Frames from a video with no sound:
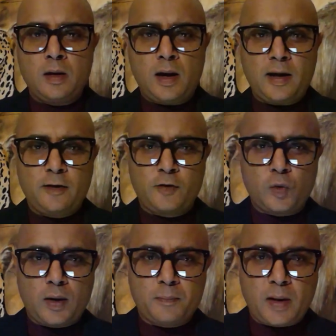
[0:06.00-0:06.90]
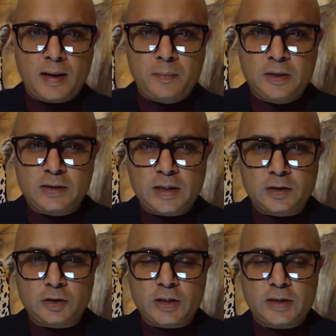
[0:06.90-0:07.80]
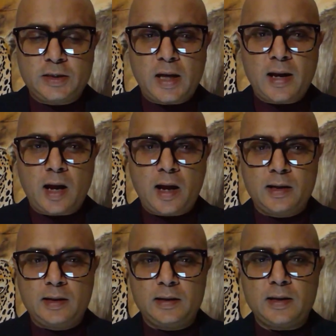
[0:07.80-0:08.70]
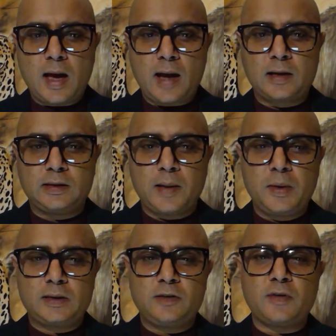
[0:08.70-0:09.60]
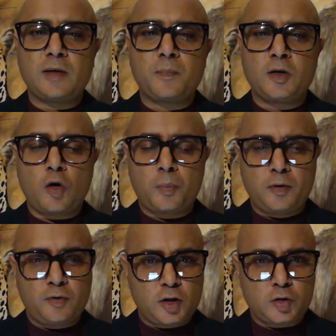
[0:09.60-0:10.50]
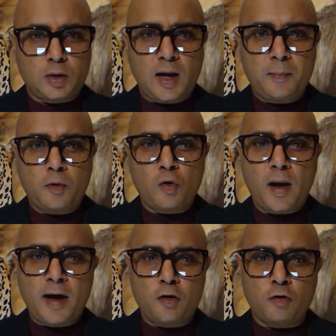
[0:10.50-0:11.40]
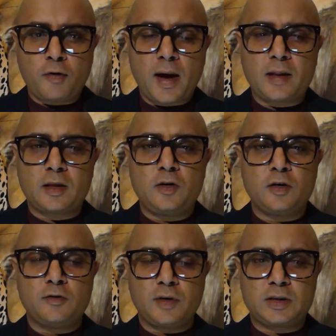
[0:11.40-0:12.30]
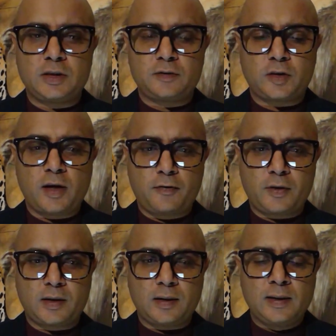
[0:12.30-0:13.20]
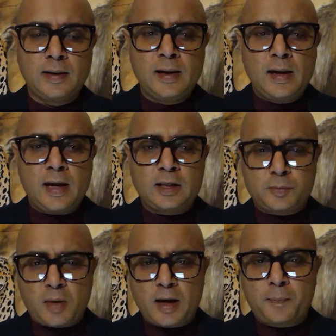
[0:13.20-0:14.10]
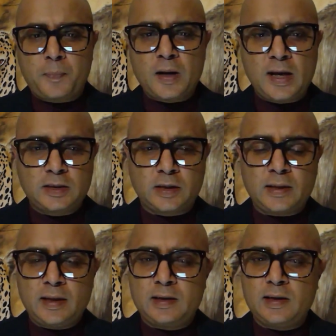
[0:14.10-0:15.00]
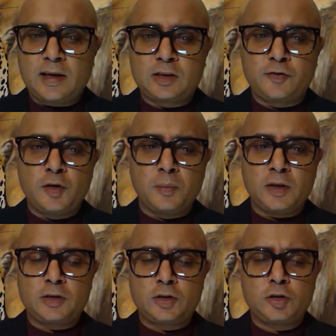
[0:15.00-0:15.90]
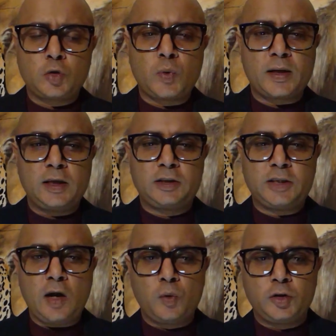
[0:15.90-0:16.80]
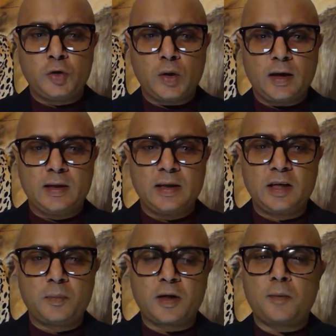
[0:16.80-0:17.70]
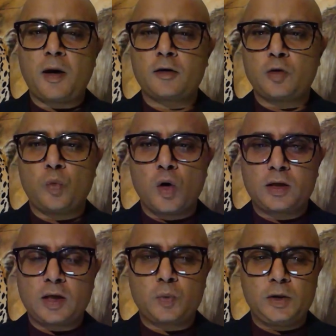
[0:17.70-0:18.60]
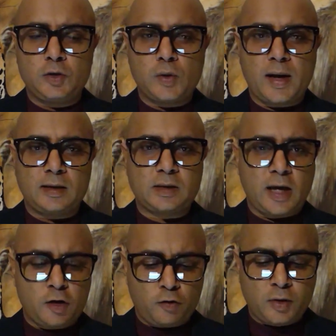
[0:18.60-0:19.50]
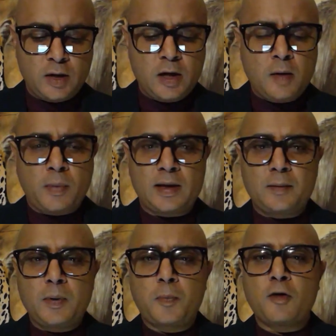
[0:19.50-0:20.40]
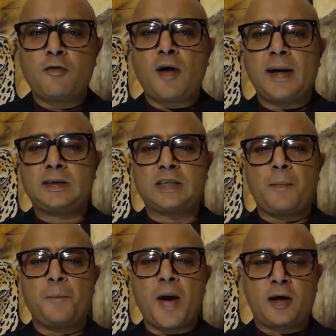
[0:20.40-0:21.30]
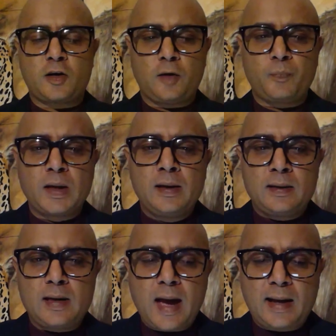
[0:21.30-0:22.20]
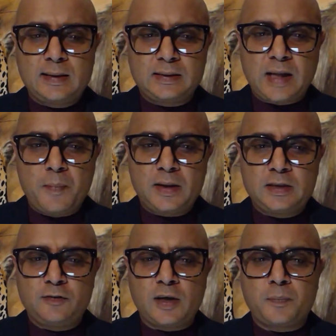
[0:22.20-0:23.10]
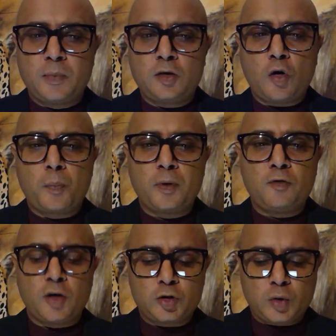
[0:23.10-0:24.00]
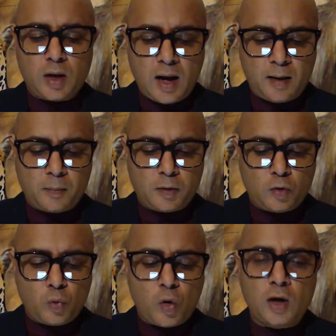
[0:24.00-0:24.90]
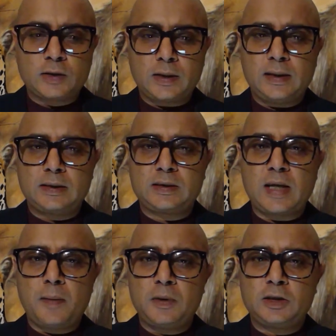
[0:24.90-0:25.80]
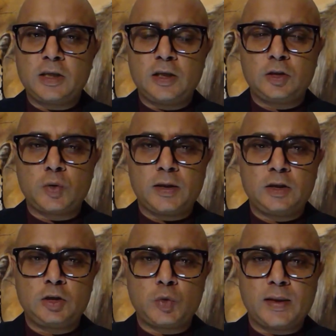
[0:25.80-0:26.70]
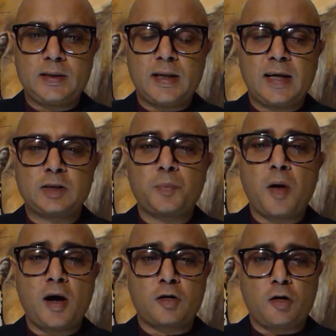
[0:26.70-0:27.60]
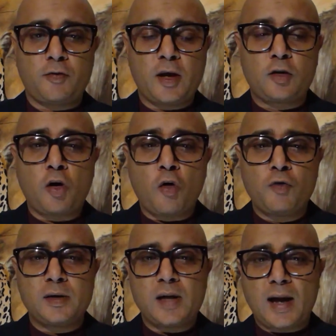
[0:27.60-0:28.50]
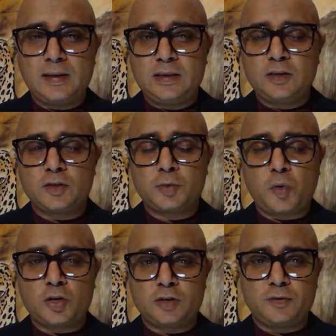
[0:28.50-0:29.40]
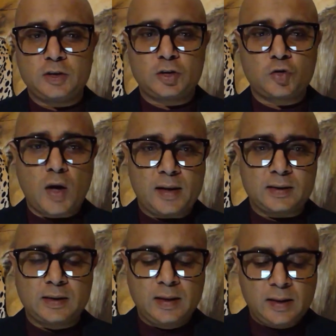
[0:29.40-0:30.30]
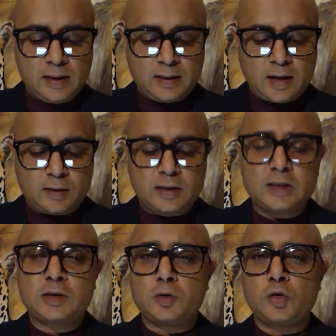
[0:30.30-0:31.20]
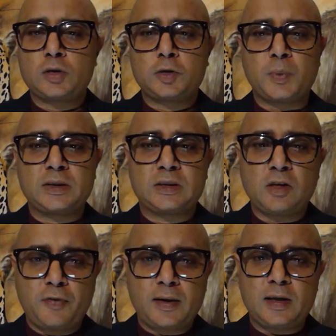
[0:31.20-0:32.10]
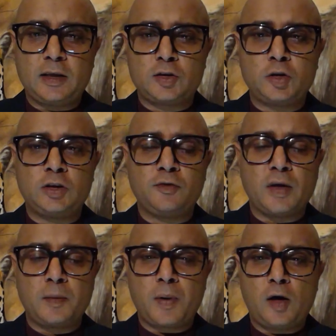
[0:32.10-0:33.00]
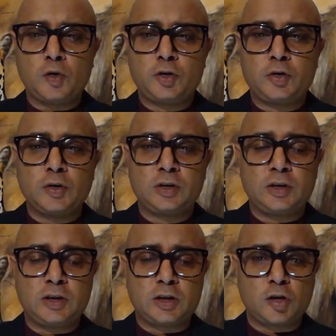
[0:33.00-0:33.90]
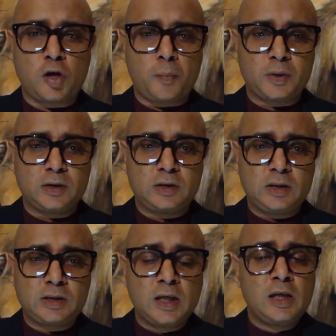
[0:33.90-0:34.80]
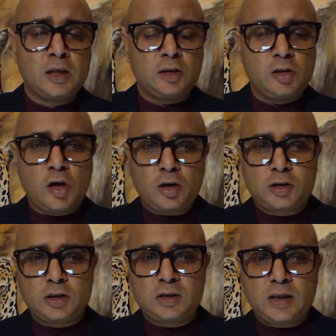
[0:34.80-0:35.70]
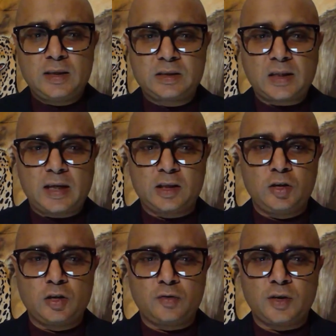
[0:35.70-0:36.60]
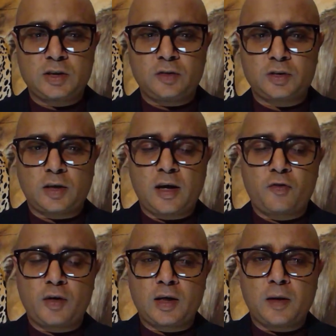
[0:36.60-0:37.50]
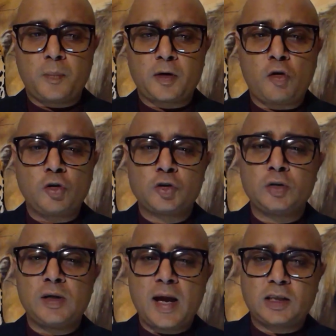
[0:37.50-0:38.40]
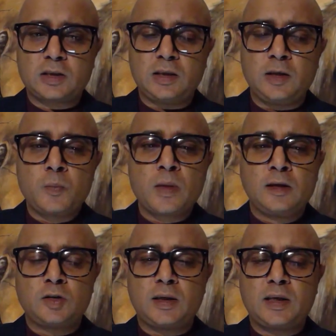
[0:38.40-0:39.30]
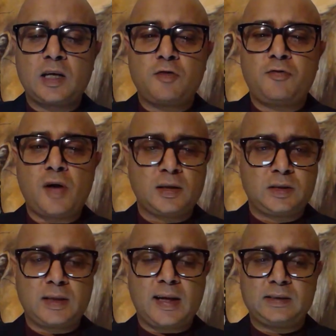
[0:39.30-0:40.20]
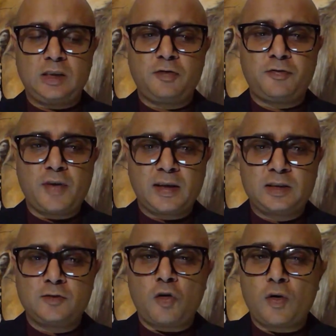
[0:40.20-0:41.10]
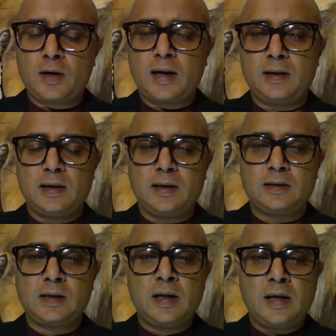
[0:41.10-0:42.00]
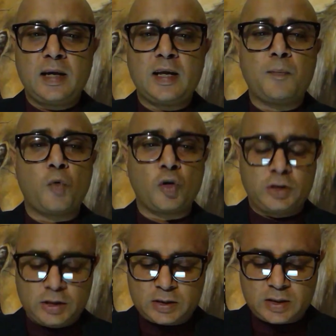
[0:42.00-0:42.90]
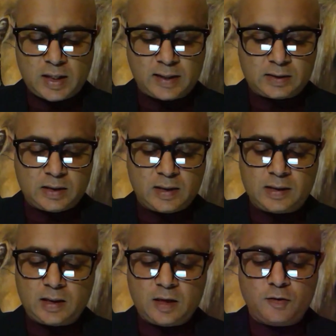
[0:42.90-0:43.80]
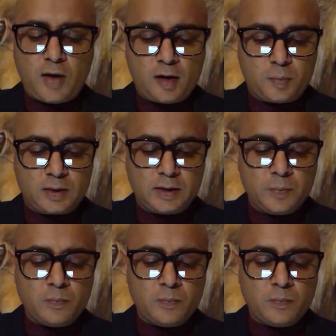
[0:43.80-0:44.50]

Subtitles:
Hi everyone, my name is Denzel Chetty and I lead the Academic Development Open Virtual Hub or ADOVH at the University of South Africa. It's my pleasure in the next few minutes just to quickly share with you a little bit about the work that we do as ADOVH. But let me provide some background. The Academic Development Open Virtual Hub was established in 2020 as part of a COVID-19 responsiveness grant. Now, this looked specifically to develop our students' digital competencies, not just inside the University of South Africa, but also nationally, so that they can function as effective online learners in a more digitalized learning environment.